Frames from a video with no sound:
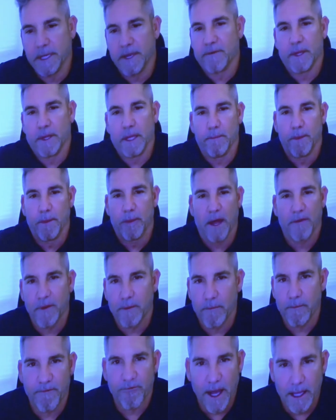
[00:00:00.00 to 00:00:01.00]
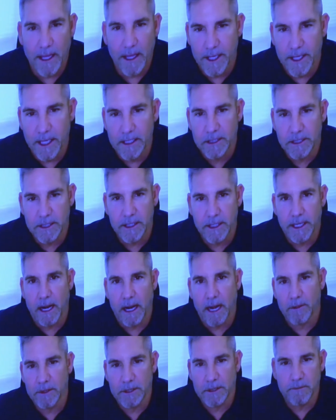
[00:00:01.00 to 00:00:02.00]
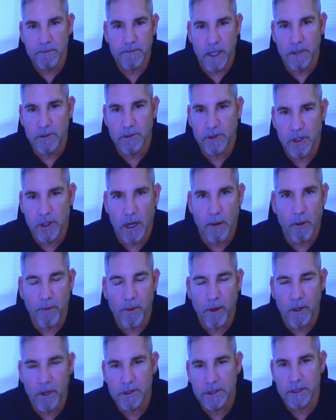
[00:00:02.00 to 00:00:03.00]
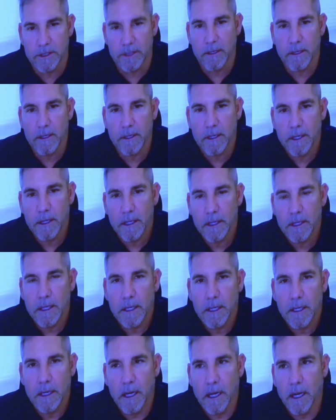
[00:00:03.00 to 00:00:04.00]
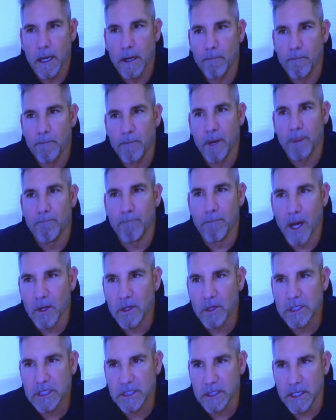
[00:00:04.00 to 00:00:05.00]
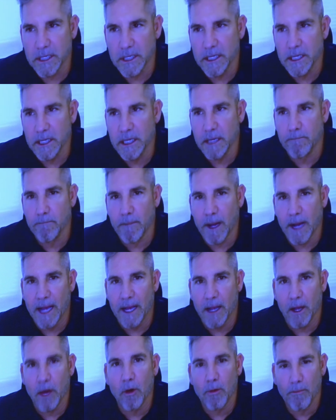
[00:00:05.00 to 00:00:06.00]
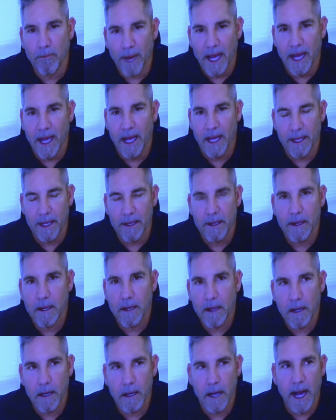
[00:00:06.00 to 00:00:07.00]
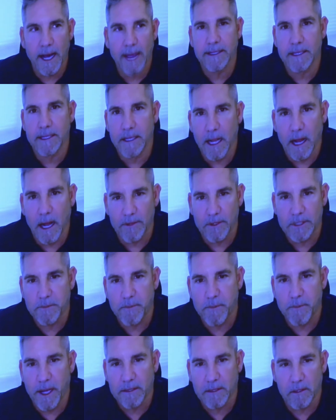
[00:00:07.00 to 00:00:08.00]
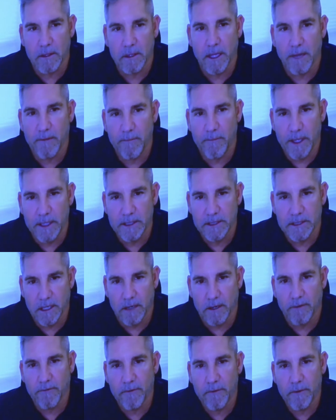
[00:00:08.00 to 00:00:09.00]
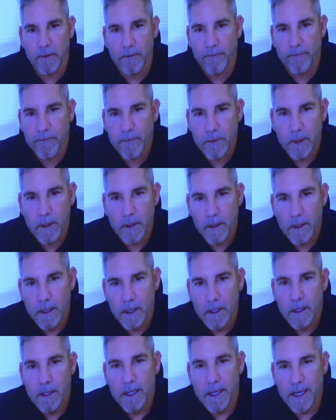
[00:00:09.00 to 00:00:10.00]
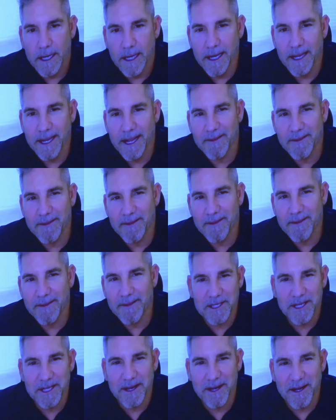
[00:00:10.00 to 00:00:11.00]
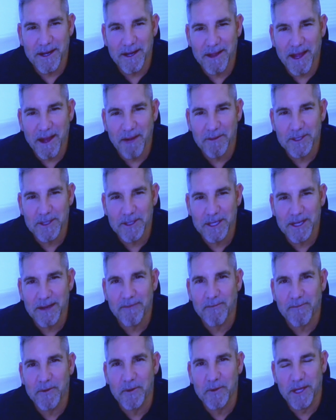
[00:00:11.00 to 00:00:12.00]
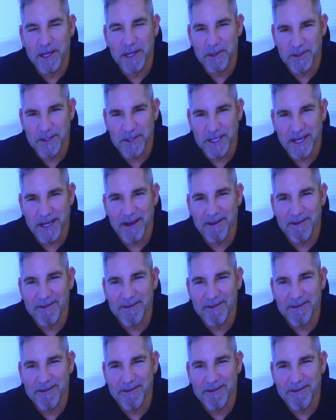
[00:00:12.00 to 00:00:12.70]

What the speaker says: them nothing but validation that I was a troubled person. But mostly in my own mind, I did not respect or love myself. And that was a few deals ago.